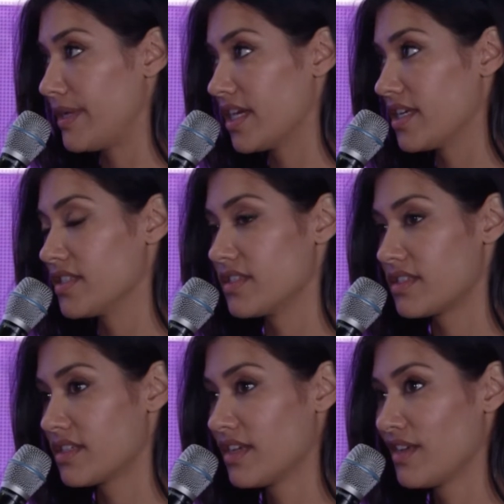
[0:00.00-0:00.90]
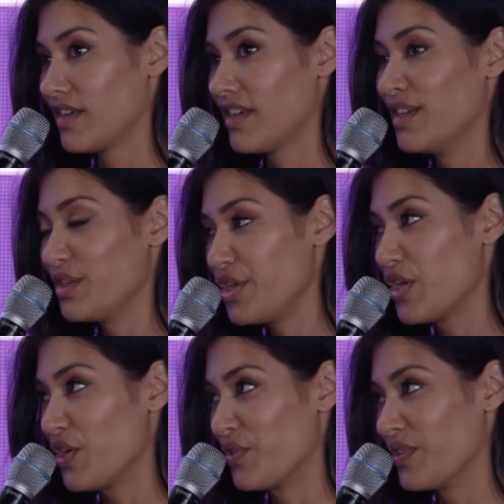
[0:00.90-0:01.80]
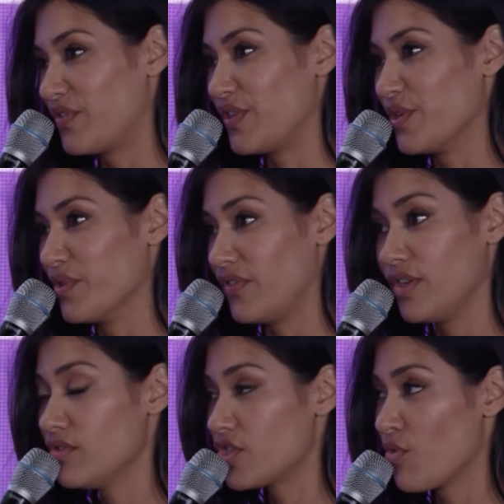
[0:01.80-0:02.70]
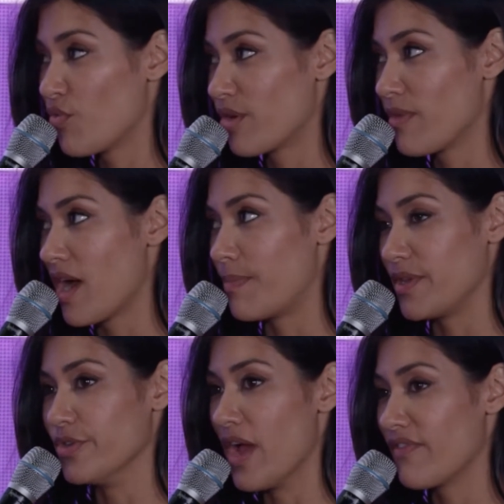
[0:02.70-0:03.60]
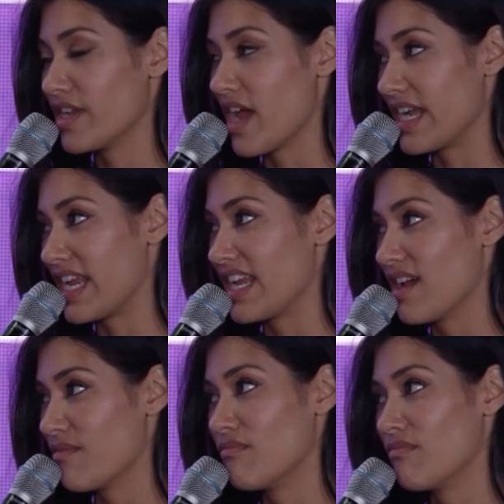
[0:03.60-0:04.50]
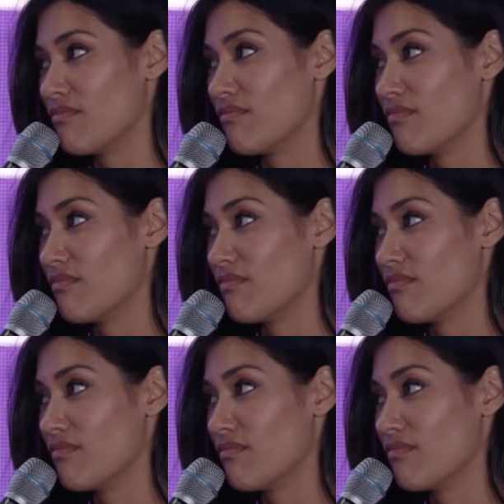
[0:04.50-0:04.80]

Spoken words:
Because, if you don't warm up and you have a 9 a.m.